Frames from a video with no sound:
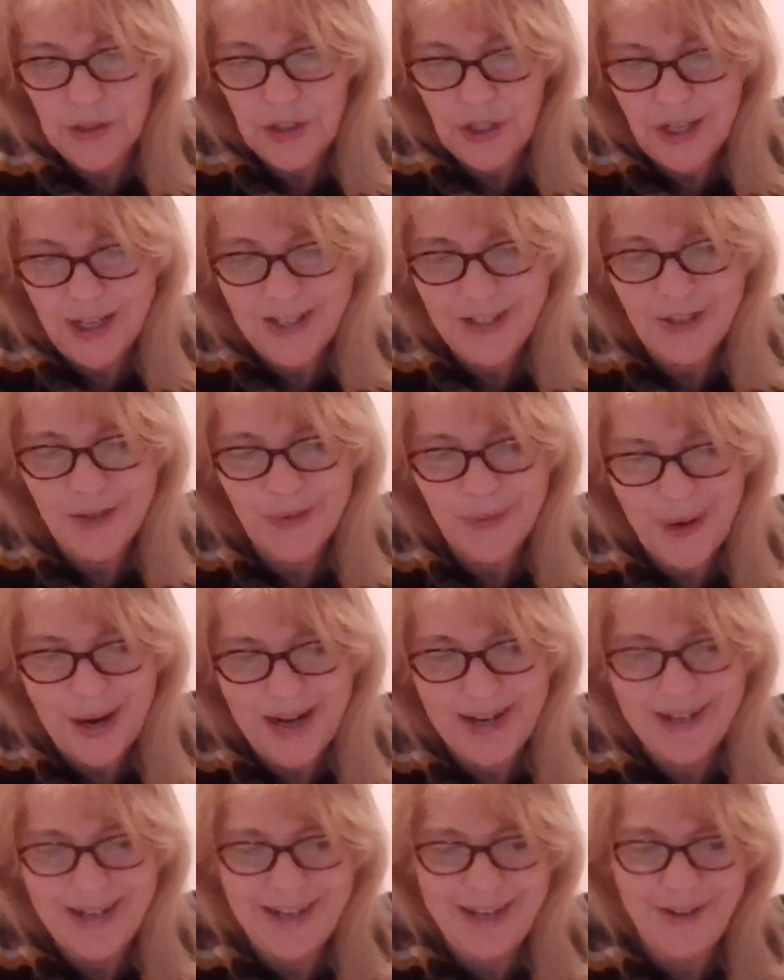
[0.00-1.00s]
Just
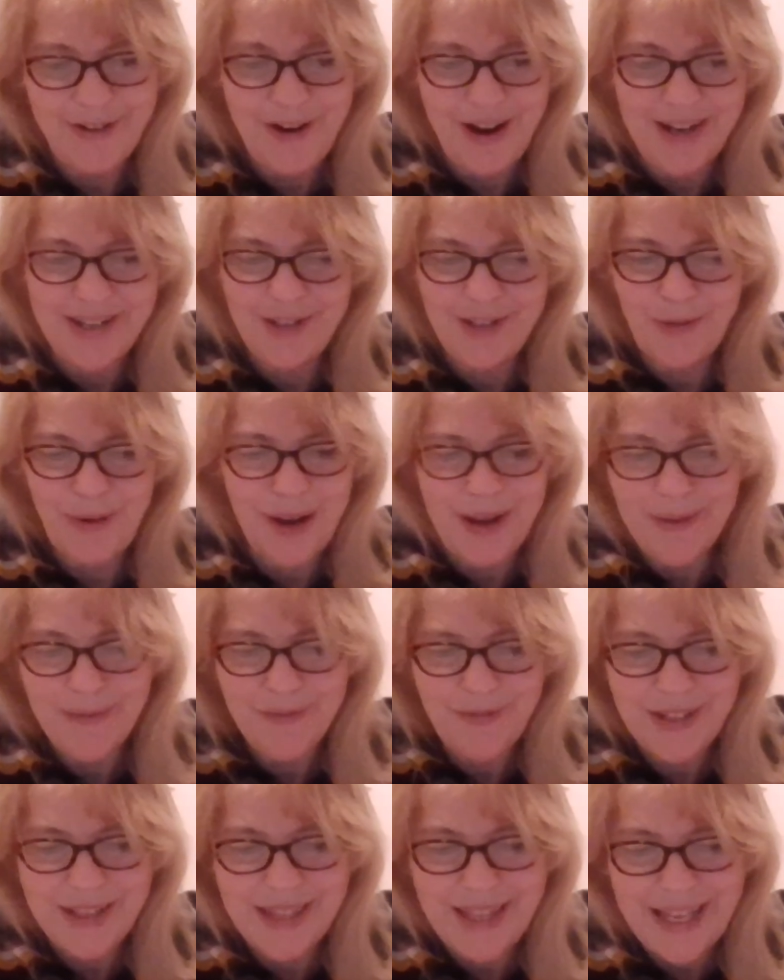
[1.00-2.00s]
right, he cried
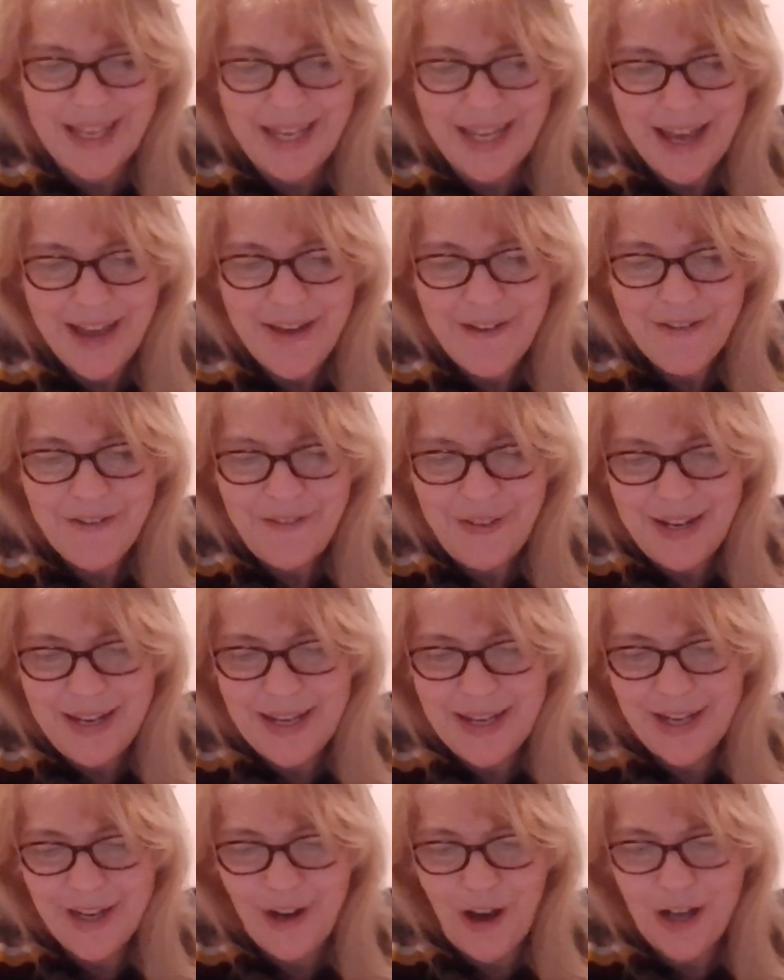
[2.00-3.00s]
triumphantly,
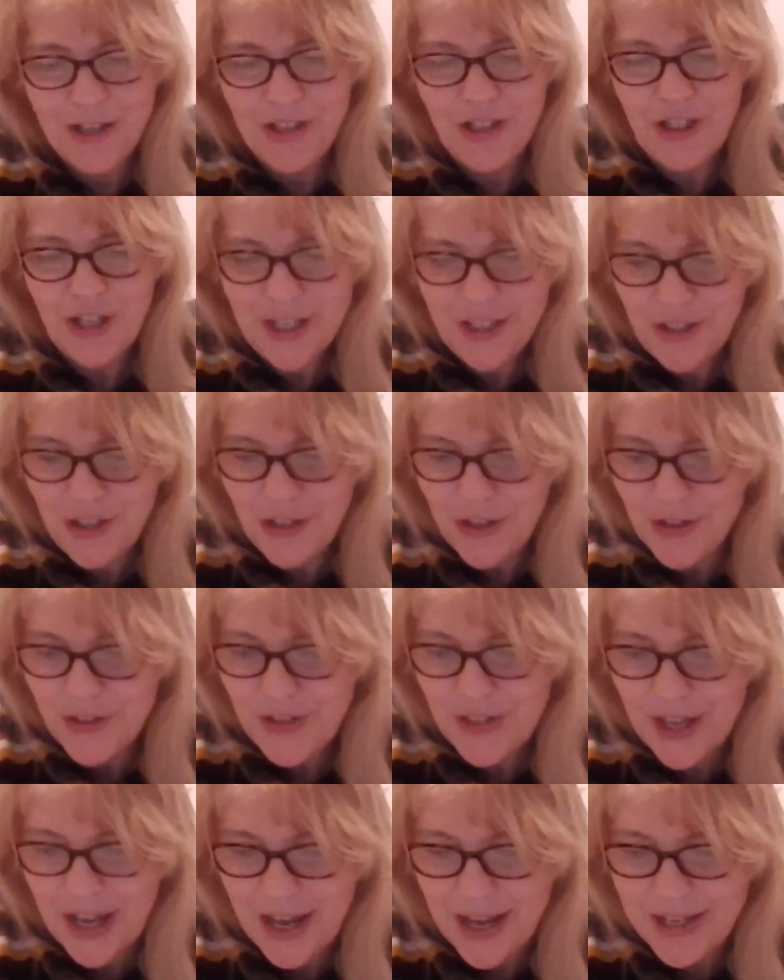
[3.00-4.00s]
fitting it on, just your
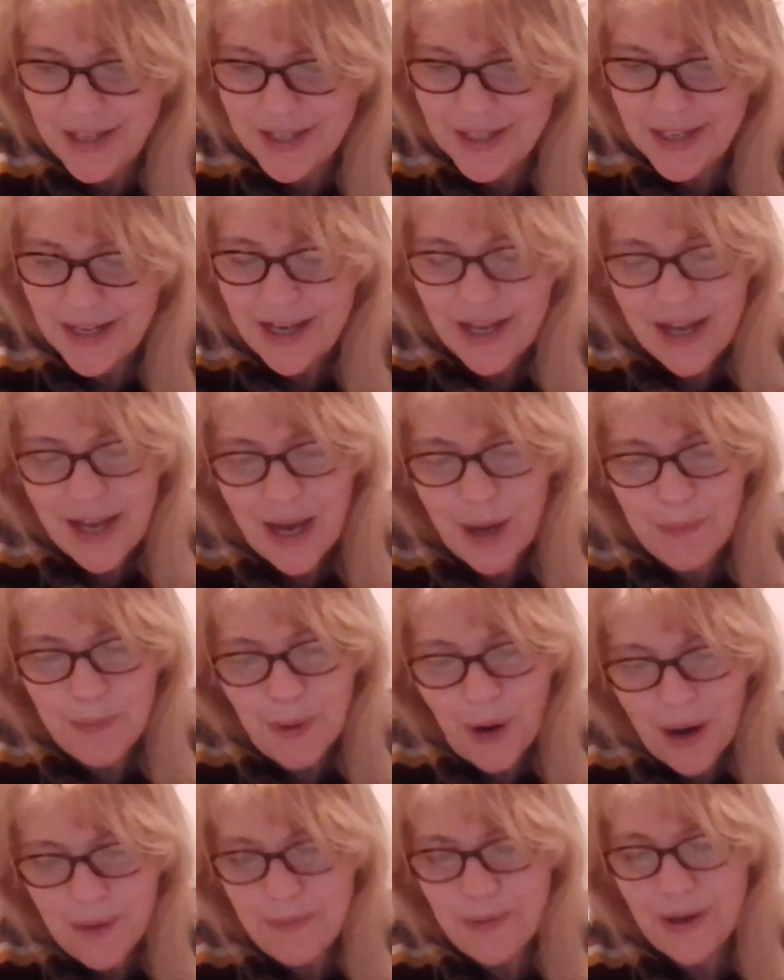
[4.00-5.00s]
size. A
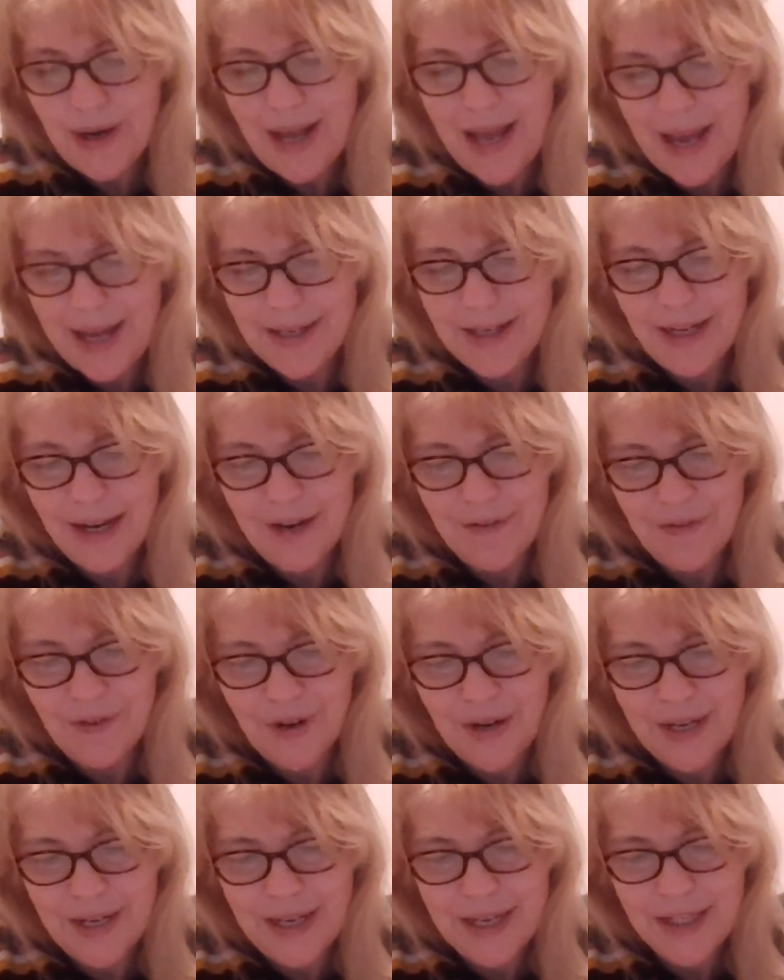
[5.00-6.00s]
proper head
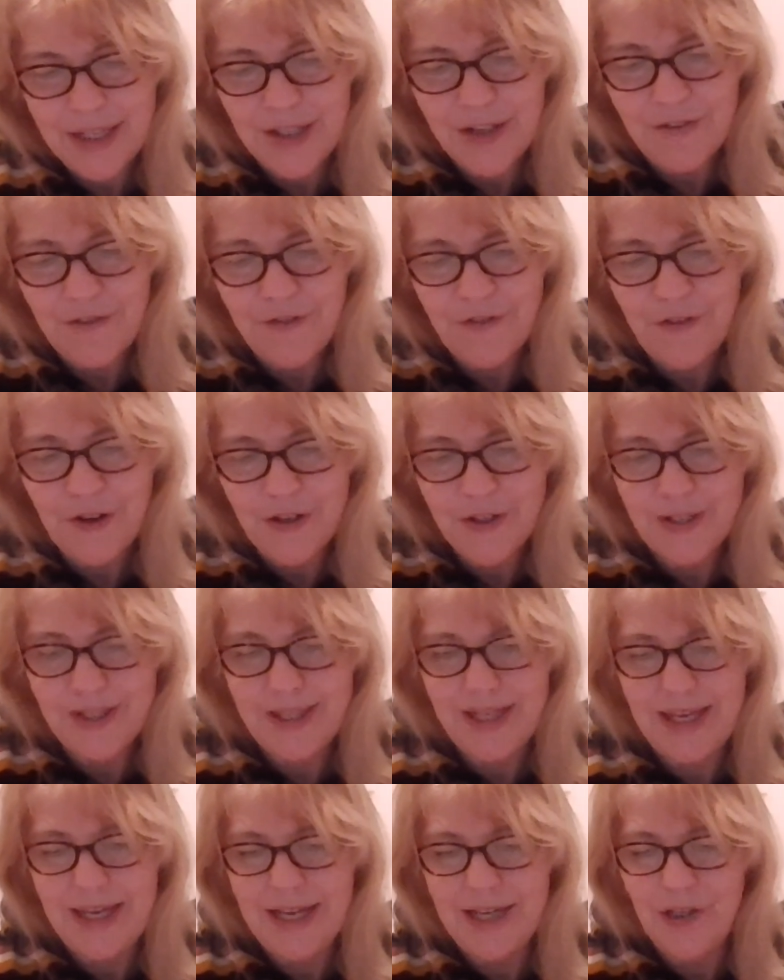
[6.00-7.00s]
covering is the first
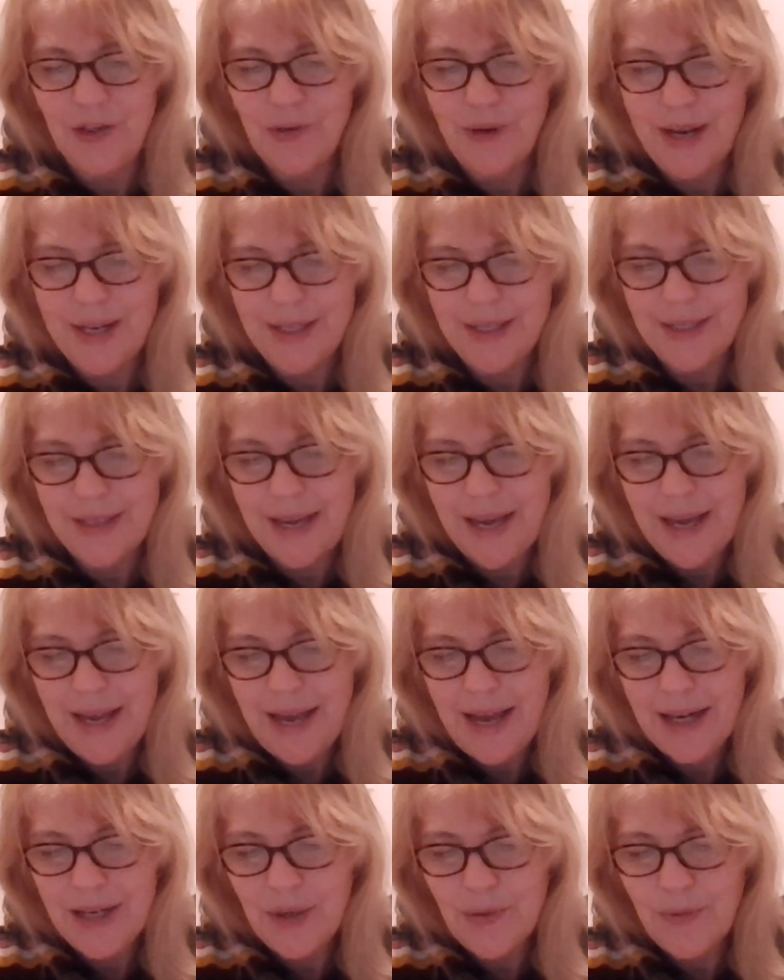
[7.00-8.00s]
thing in dress,
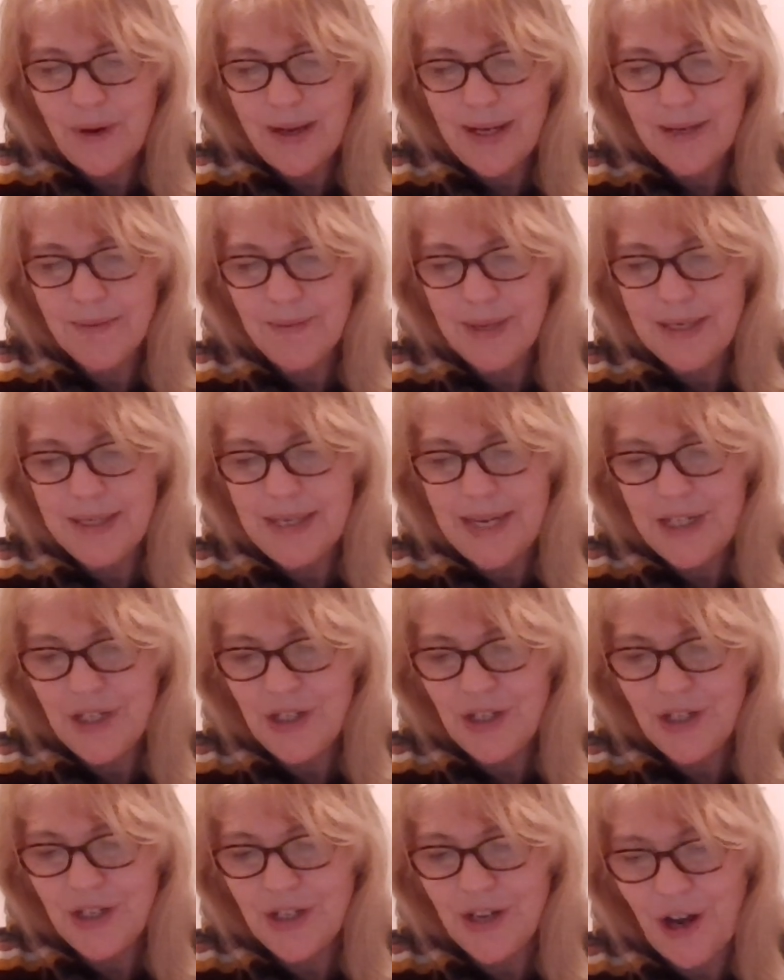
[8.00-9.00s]
and a
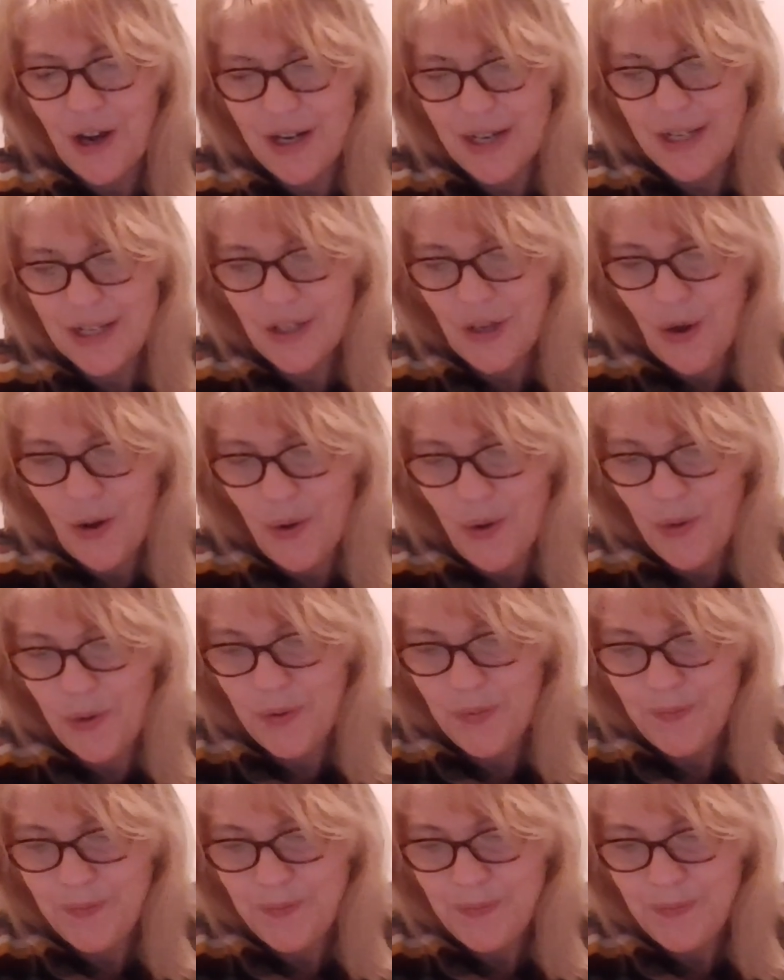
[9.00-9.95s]
recommendation on its own.